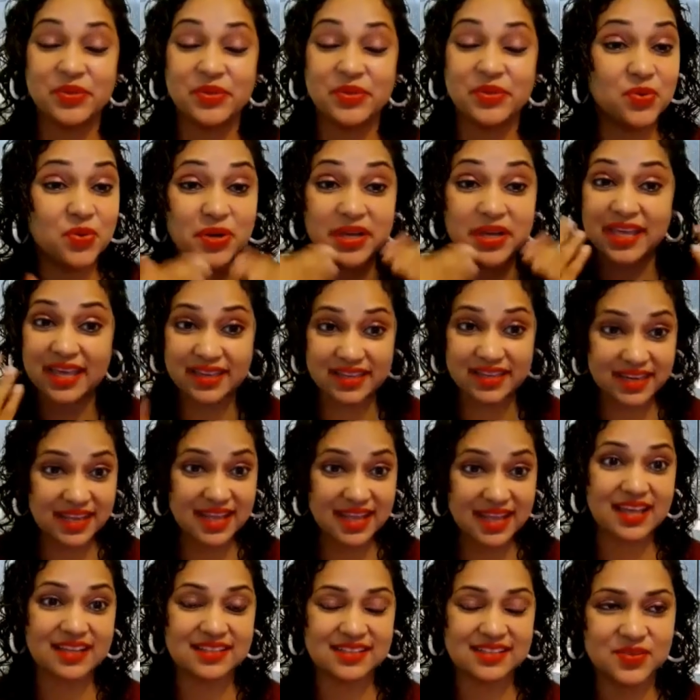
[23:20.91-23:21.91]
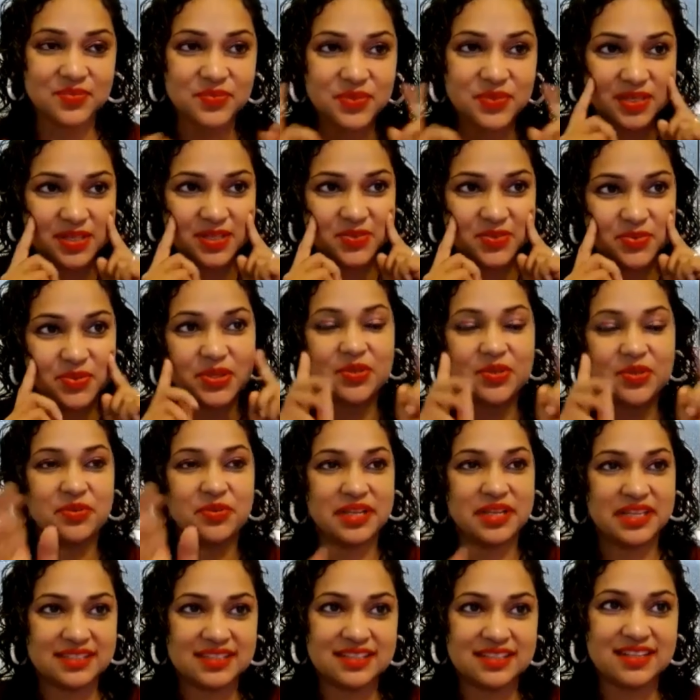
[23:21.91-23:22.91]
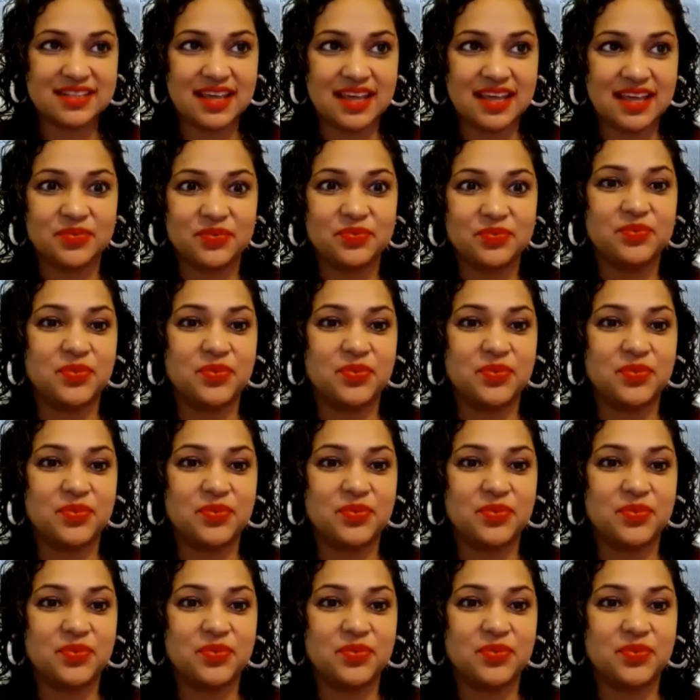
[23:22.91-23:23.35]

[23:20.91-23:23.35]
we don't get the answer because we're creating that.